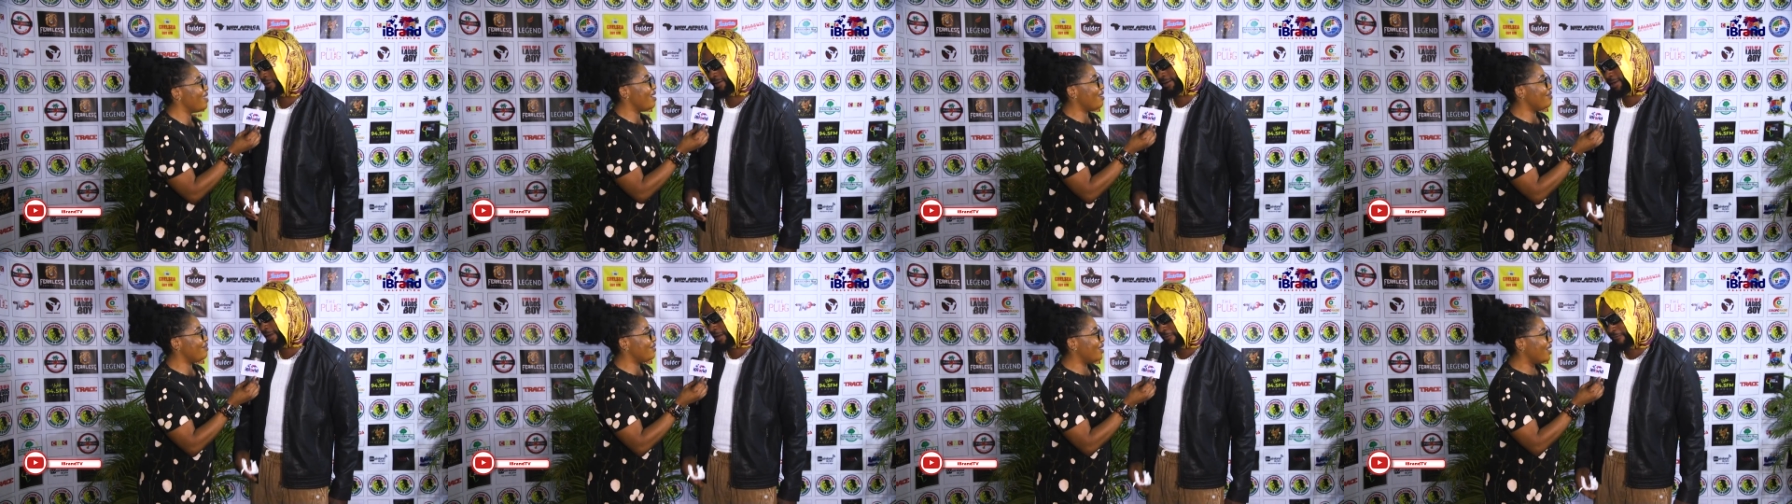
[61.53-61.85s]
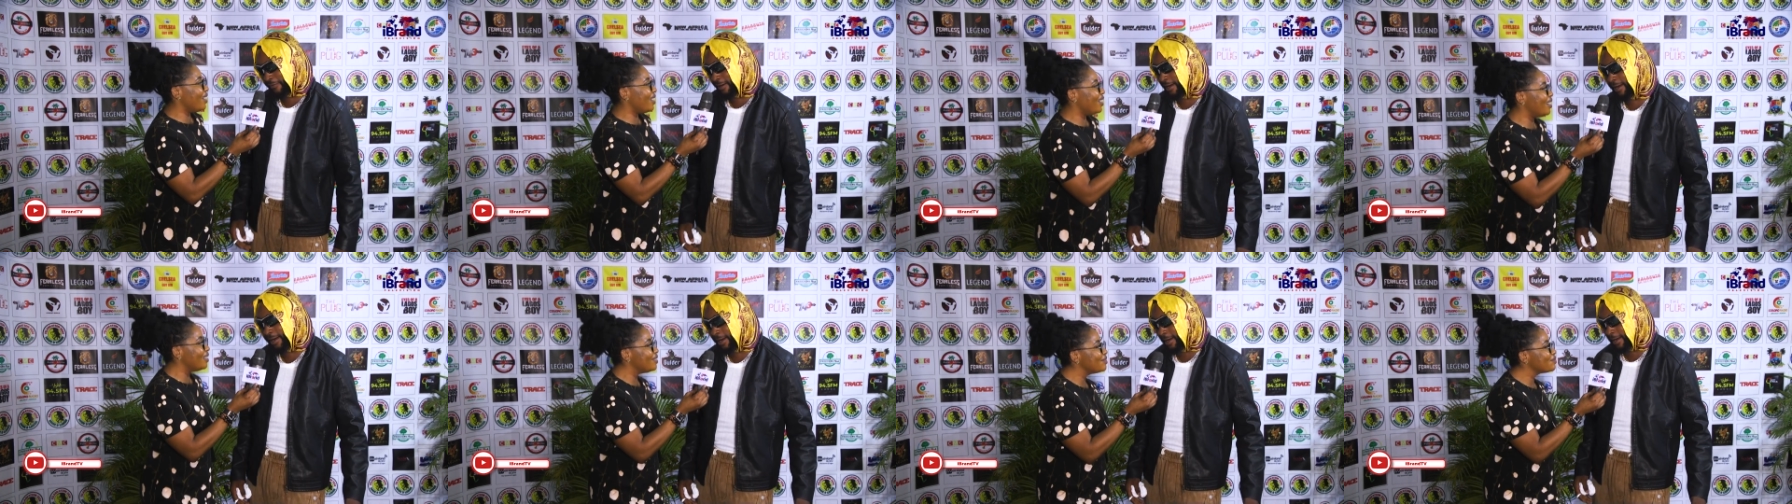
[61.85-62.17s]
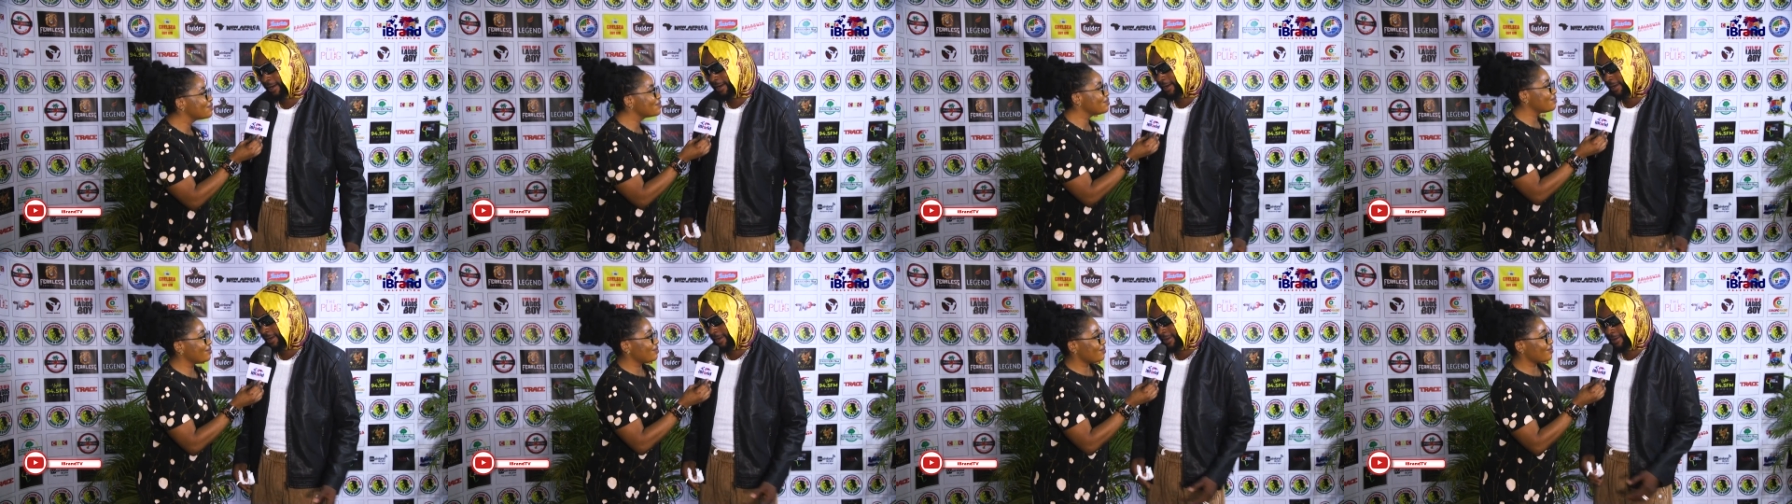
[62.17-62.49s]

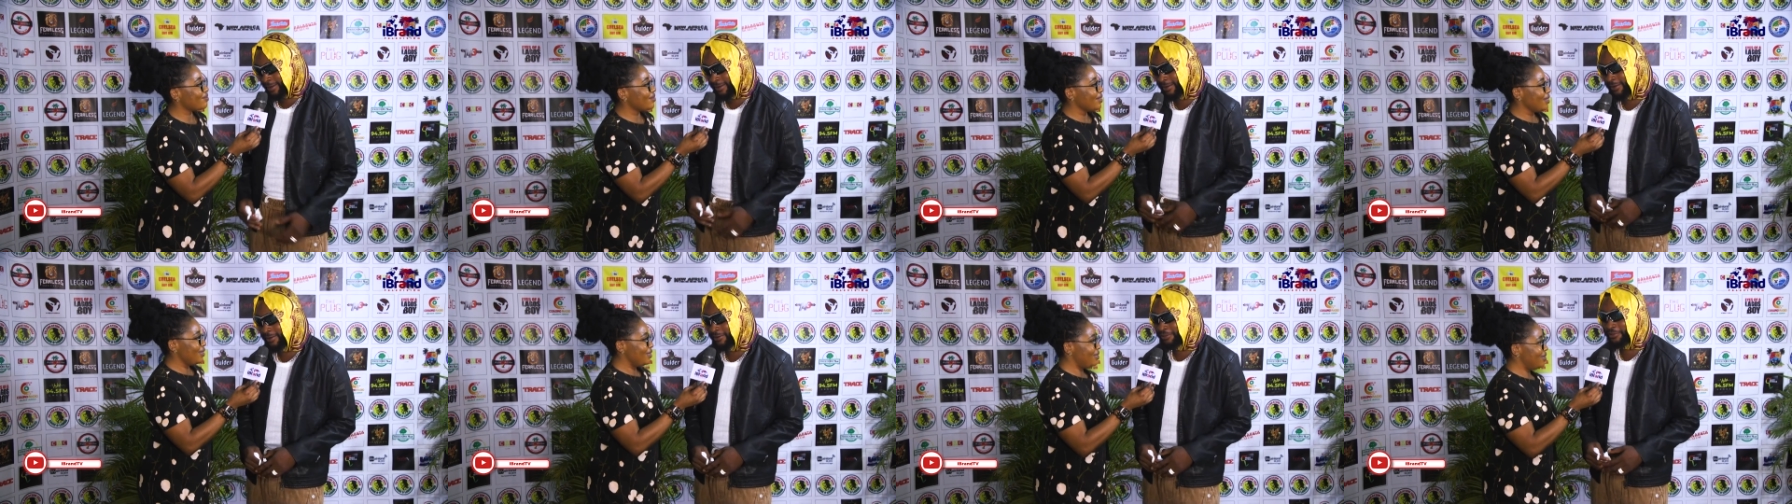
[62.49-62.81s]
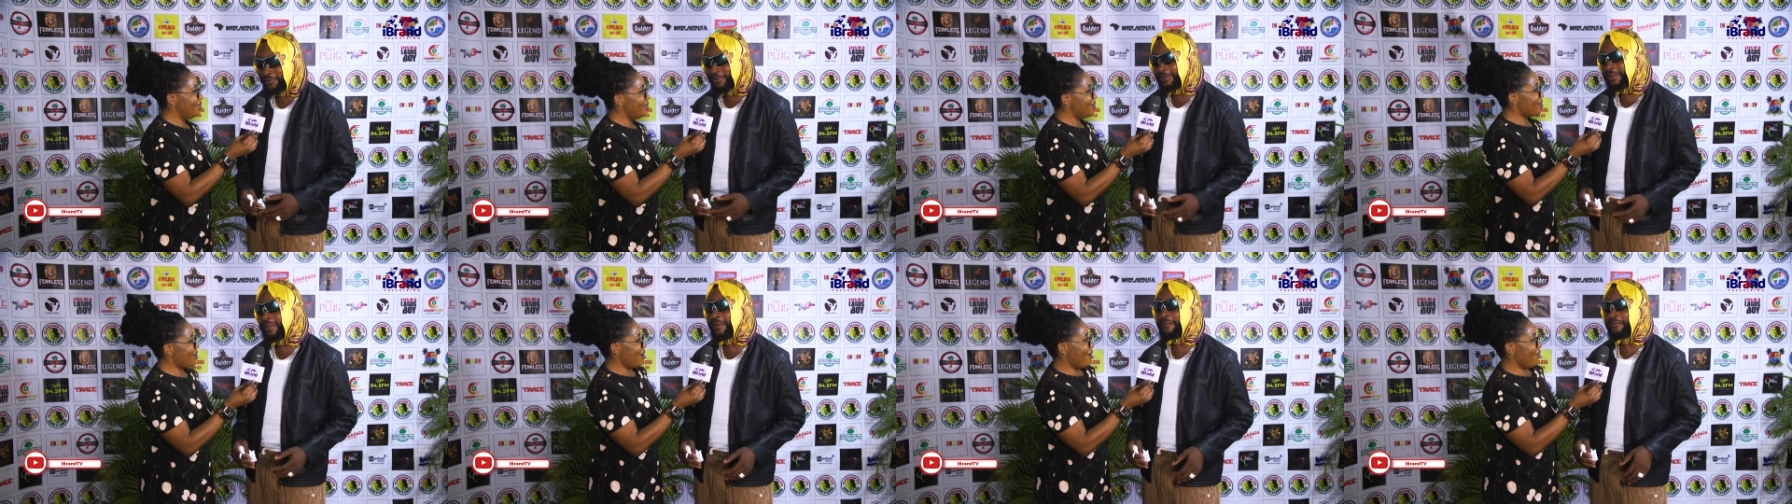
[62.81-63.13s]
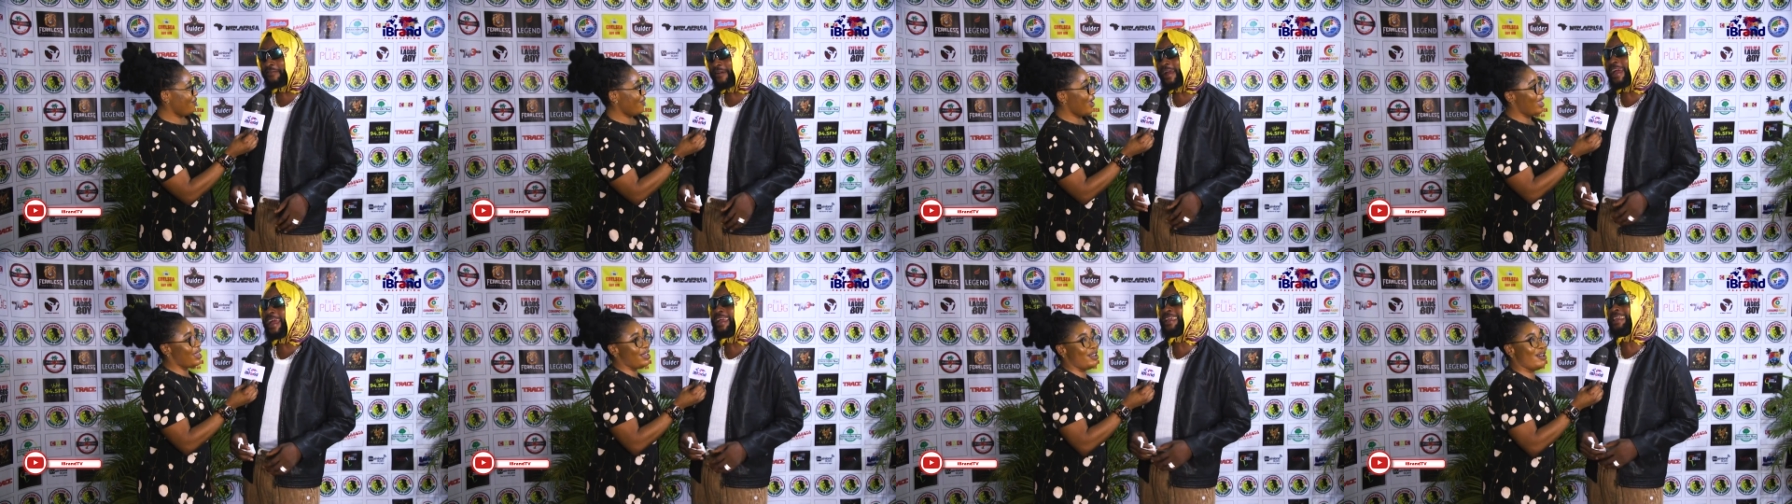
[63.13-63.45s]
lover, you
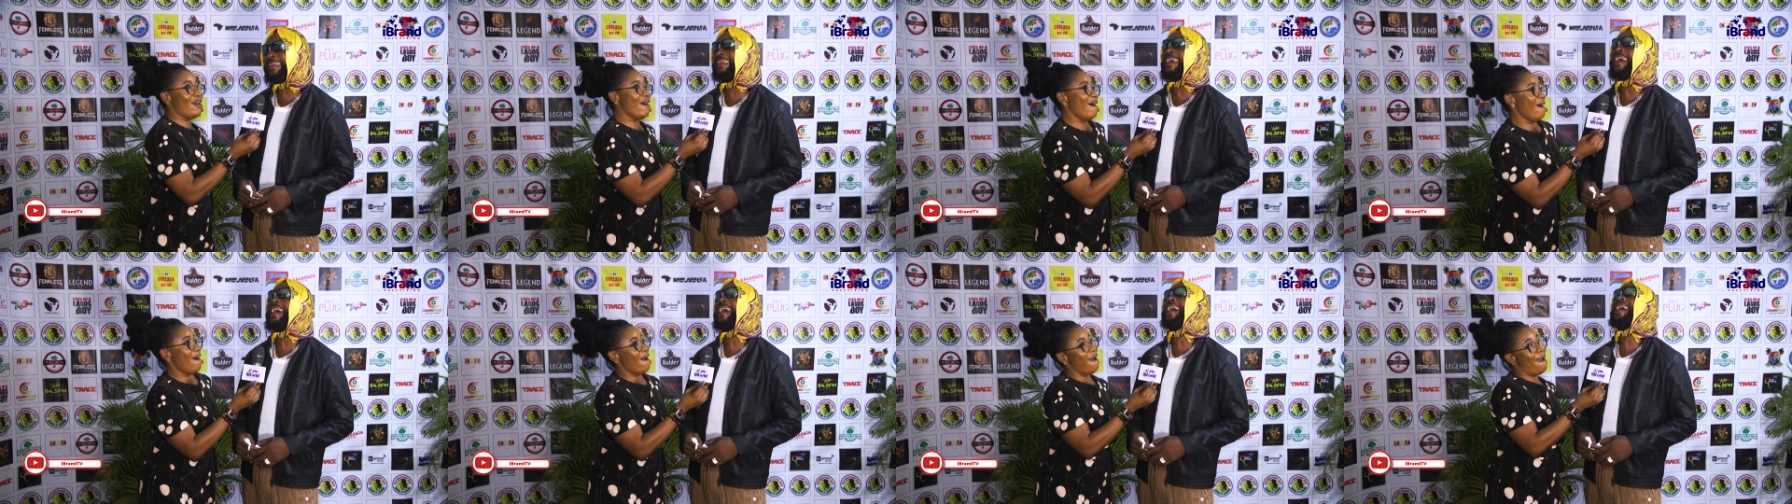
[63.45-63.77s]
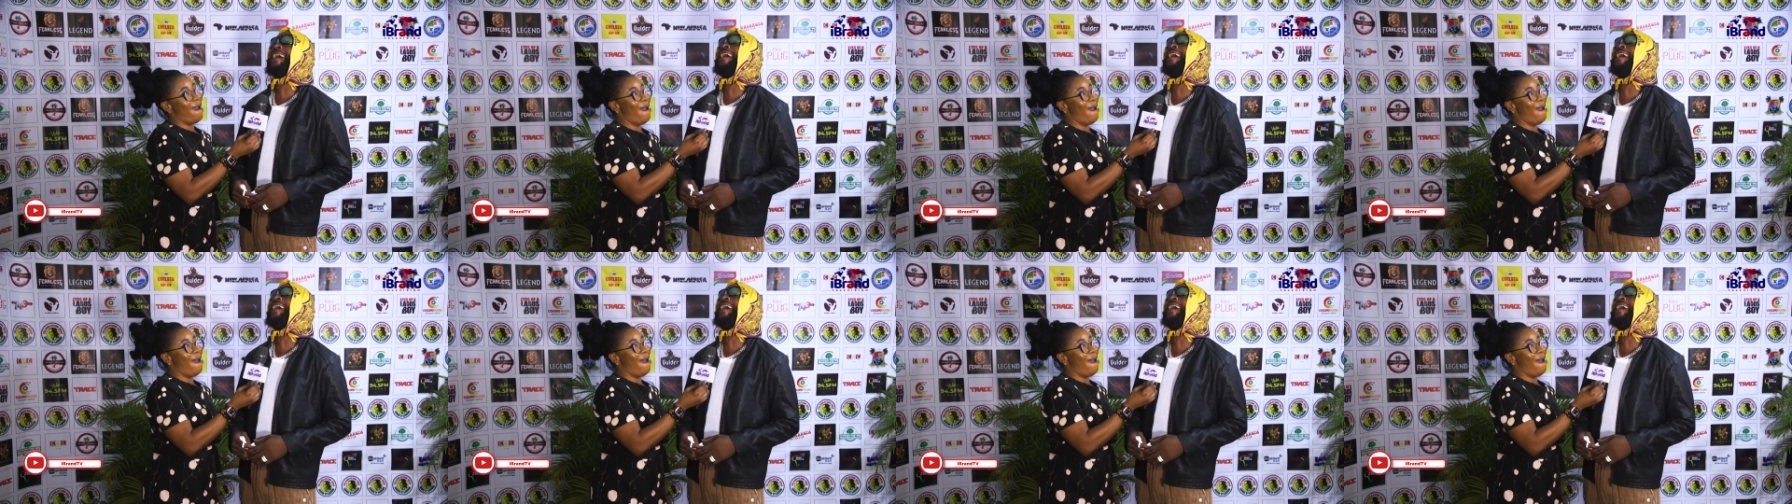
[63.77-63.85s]
define you.